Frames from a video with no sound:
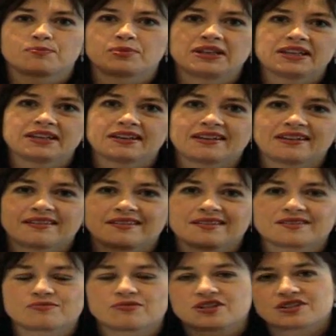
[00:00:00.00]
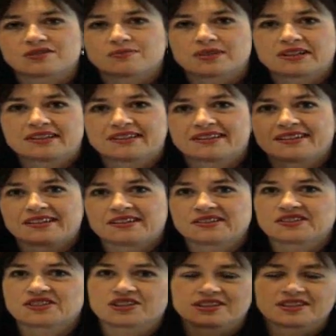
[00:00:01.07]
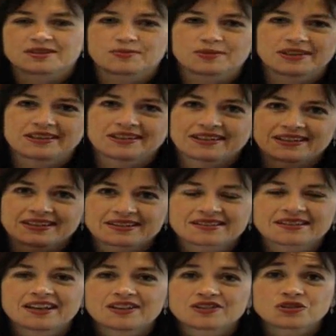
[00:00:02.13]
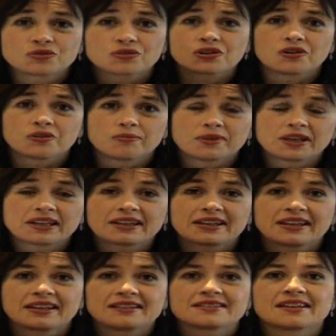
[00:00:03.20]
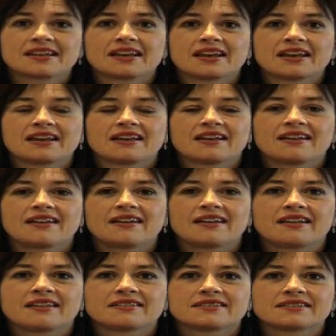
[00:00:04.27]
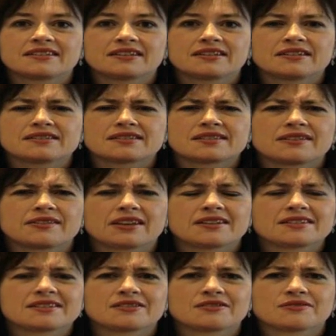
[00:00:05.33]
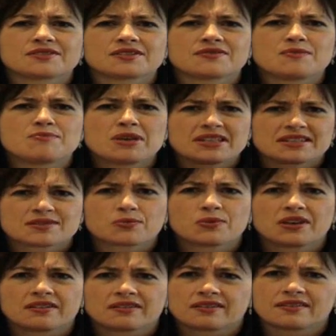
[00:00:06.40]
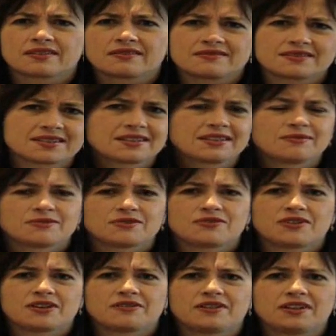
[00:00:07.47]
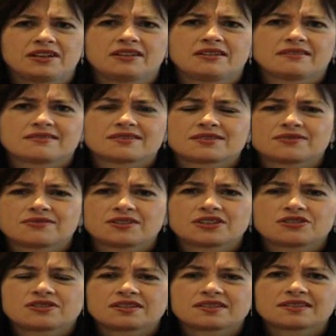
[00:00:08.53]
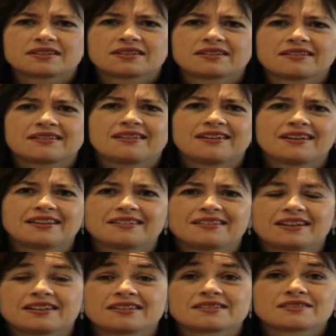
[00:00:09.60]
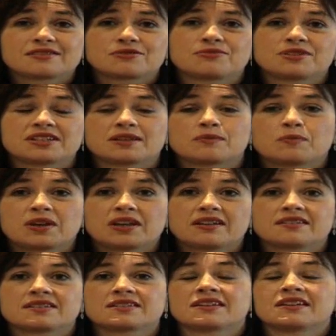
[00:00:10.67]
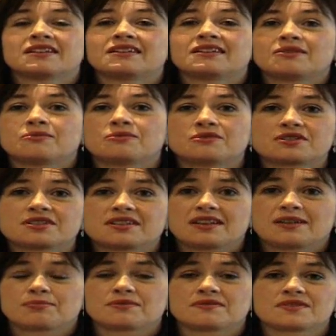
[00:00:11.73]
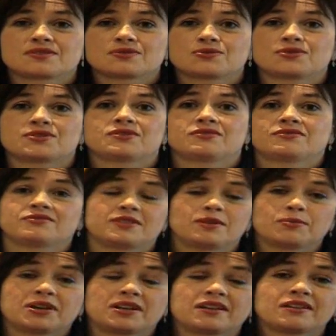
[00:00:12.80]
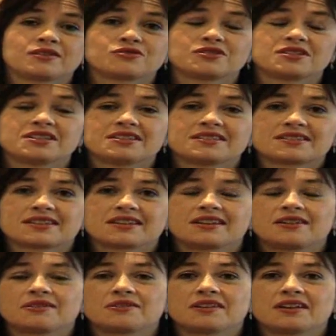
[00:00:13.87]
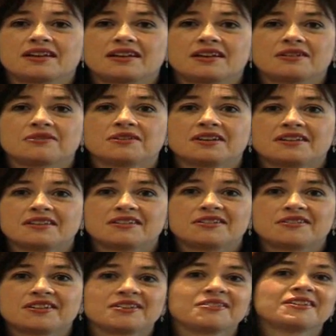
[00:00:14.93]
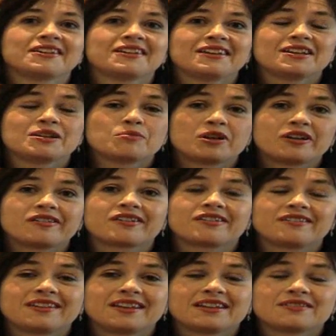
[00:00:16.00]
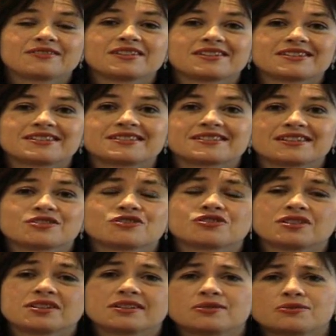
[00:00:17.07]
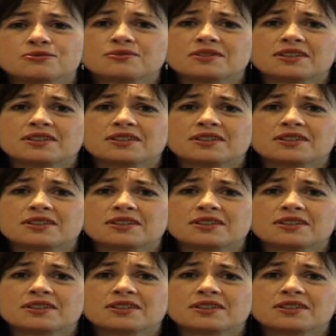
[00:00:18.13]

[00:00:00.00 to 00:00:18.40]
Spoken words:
billionaires, Russian billionaires, Chinese billionaires, dot-com millionaires. And so the idea of sort of immense wealth seemed very sort of interesting. And then I started reading about what had happened sort of about 100 years ago, and how, you know, in America at the end of the 19th century, all